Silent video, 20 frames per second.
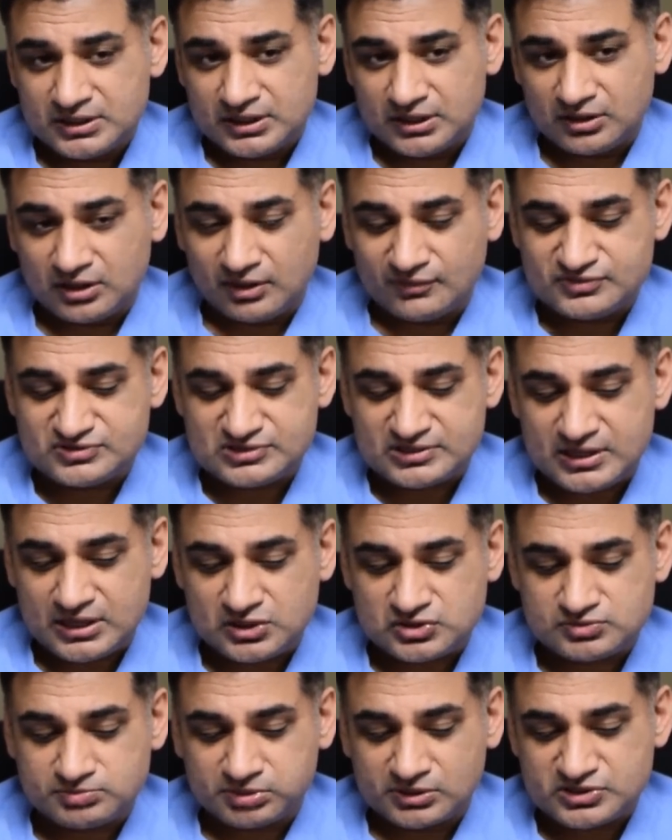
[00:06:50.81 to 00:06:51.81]
And obviously
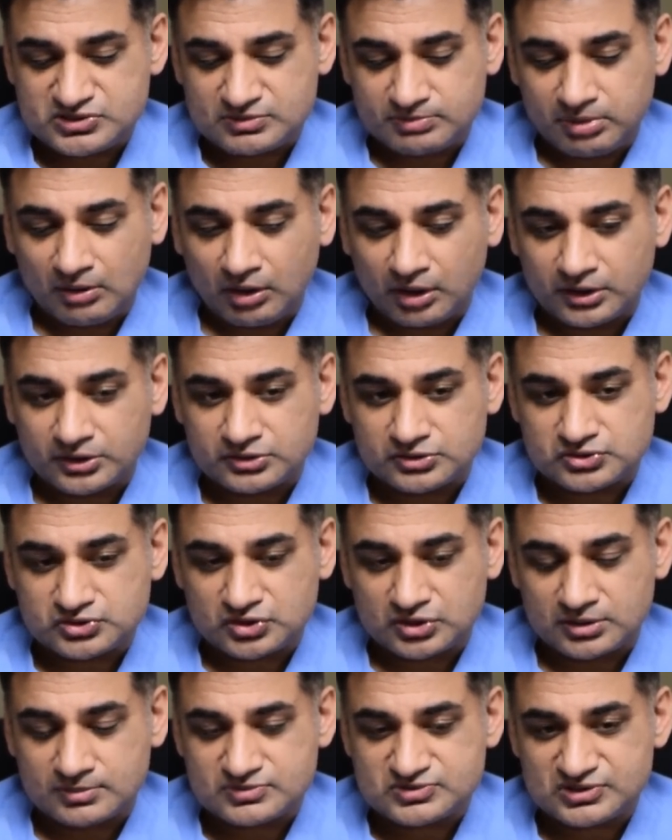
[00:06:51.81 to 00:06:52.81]
age plays a part in
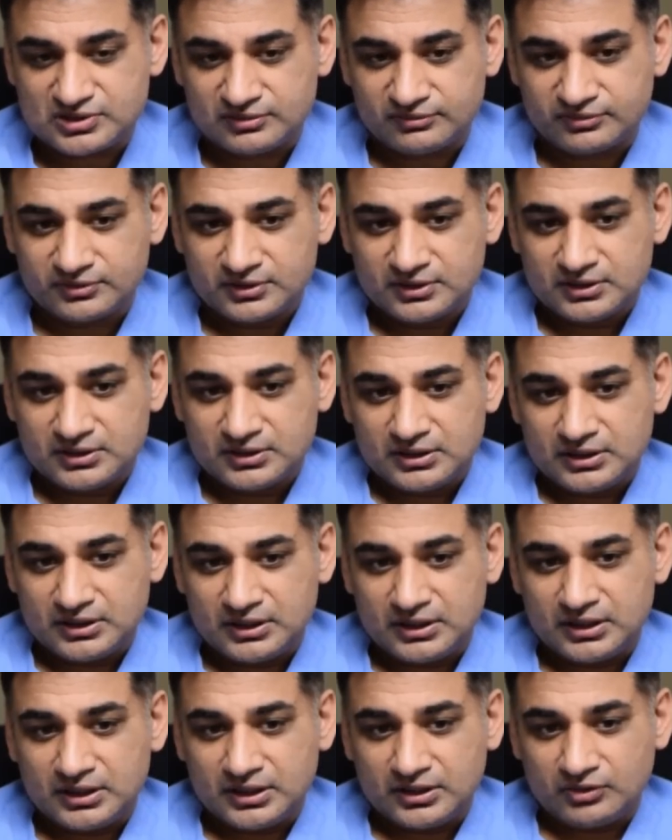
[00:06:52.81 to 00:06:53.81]
terms of
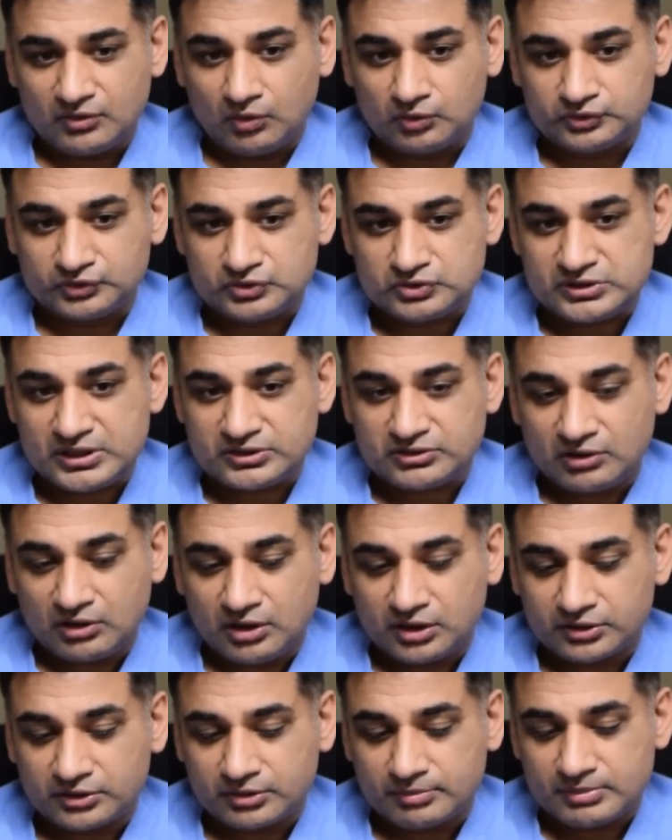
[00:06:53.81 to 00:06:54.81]
the older you get, the
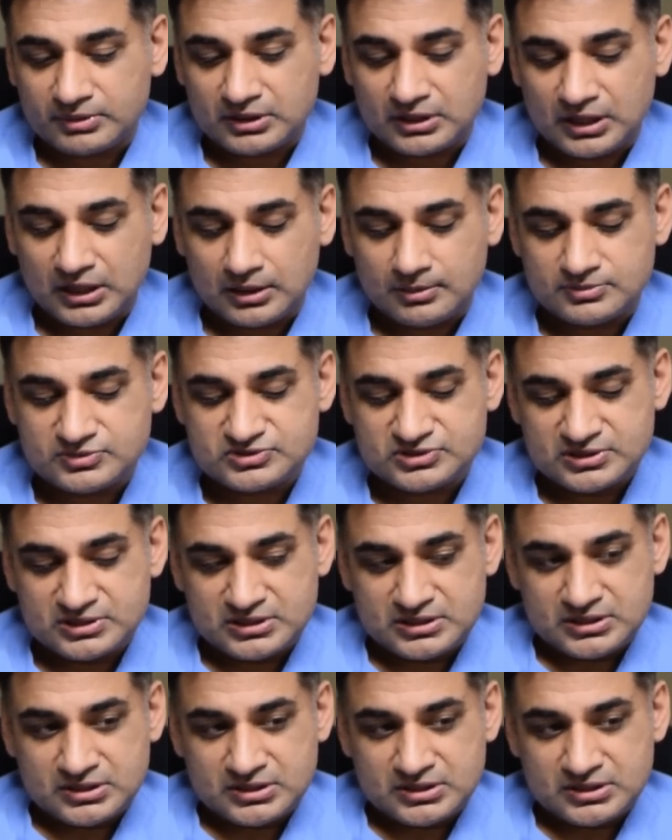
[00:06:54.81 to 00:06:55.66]
harder it becomes.